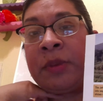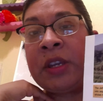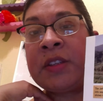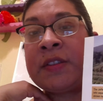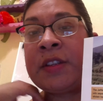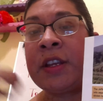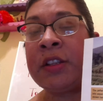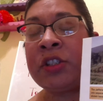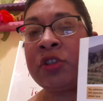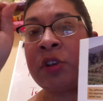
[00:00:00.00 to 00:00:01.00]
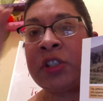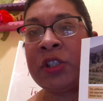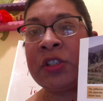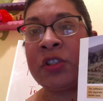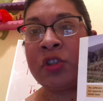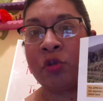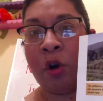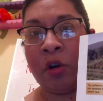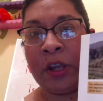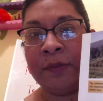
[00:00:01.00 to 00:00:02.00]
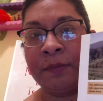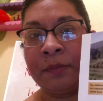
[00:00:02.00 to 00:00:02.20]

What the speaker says: because an illustration is a drawing.